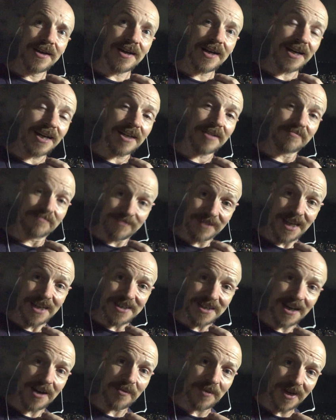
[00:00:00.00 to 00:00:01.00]
And
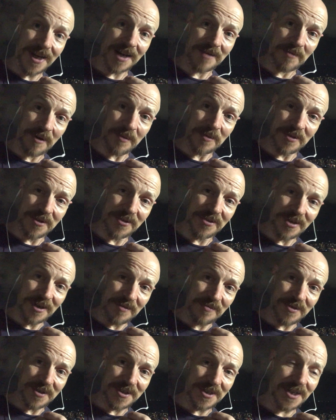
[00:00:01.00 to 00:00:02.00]
that's how we came up with the theme
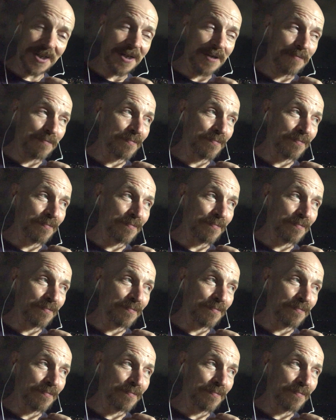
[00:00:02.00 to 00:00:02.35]
for today.